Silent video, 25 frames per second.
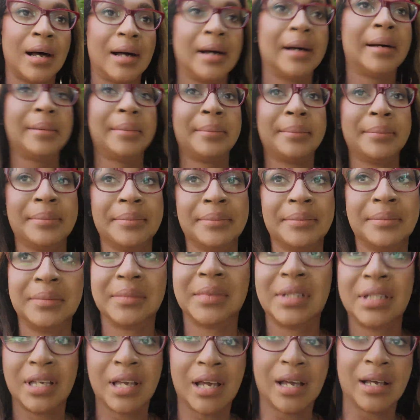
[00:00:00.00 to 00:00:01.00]
Um,
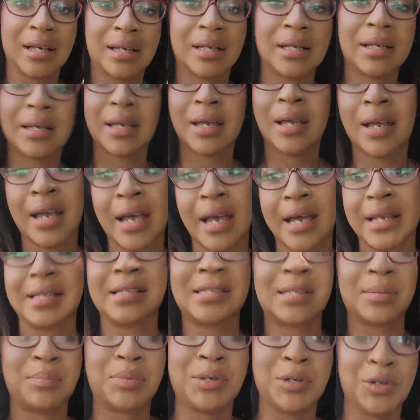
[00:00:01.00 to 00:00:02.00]
yeah,
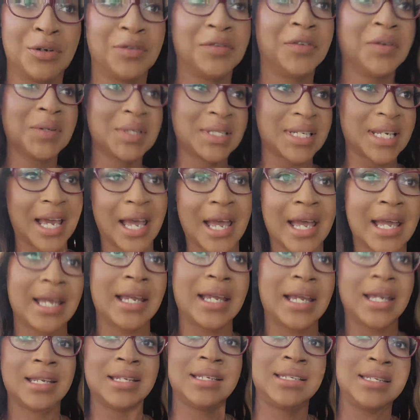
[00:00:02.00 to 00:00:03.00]
and it's a beautiful
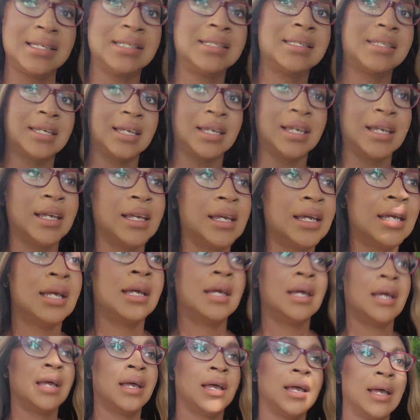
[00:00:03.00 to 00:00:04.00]
day in DC,
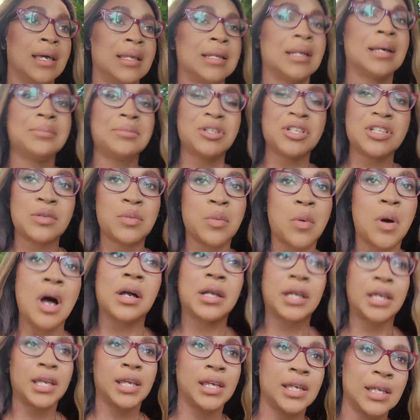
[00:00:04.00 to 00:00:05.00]
and I'm just
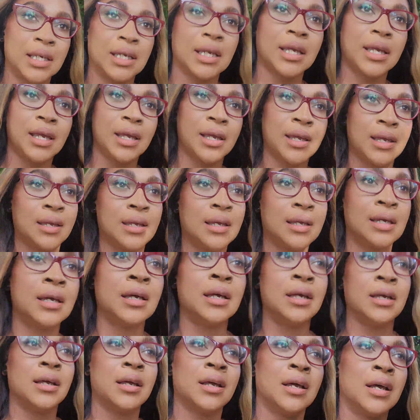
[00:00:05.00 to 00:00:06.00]
walking
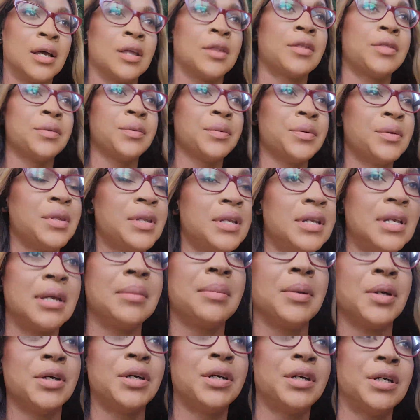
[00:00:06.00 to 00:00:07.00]
through the
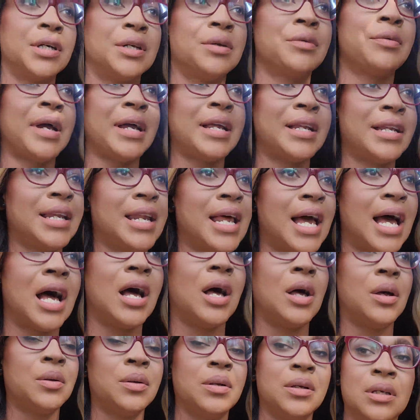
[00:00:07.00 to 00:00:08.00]
neighborhood right
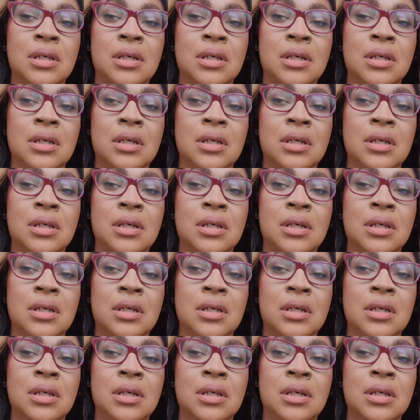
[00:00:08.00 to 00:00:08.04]
now.